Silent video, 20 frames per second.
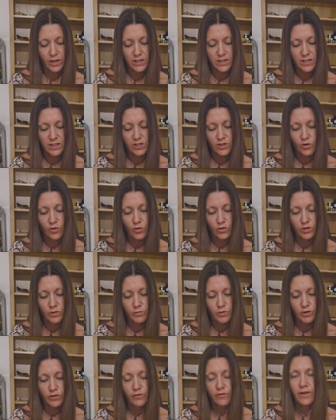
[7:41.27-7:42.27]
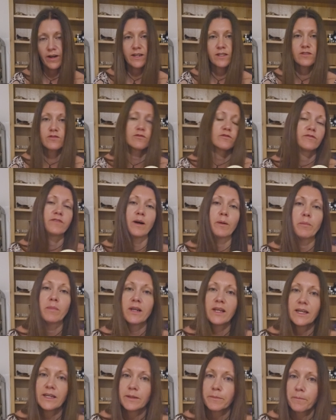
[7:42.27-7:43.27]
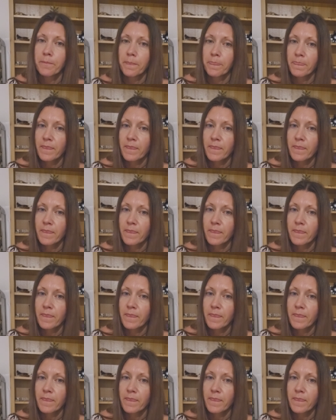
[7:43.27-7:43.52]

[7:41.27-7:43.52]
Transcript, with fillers: discord among friends or family.